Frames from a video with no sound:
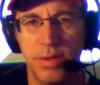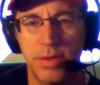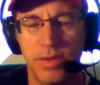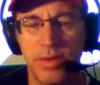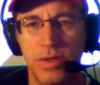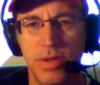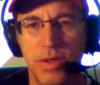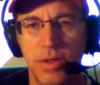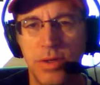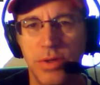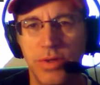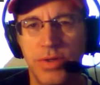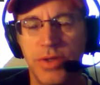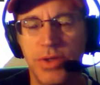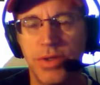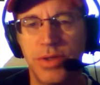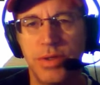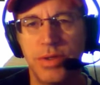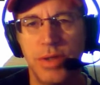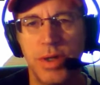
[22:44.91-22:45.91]

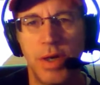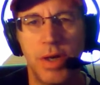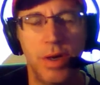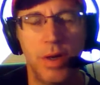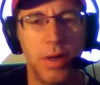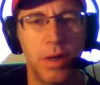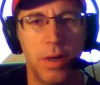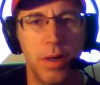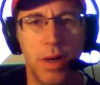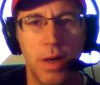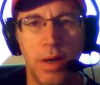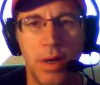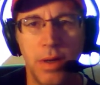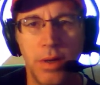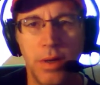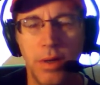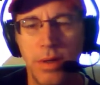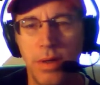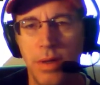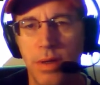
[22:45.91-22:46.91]
zilch,
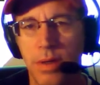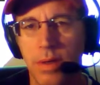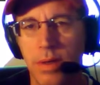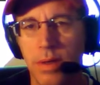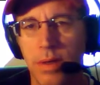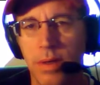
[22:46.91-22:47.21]
none.